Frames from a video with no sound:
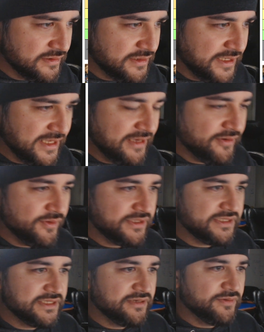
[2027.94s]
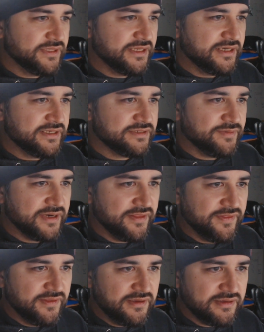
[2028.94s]
I can't quite tell what that is, but I
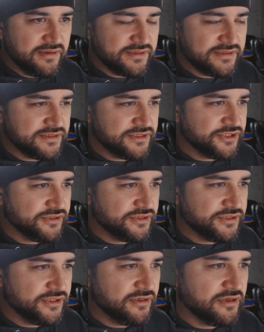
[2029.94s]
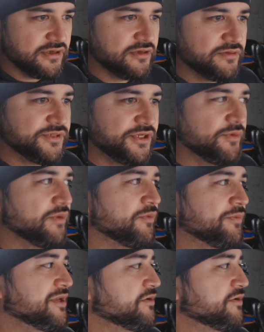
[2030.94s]
think it's Sherlock Holmes. You know what would be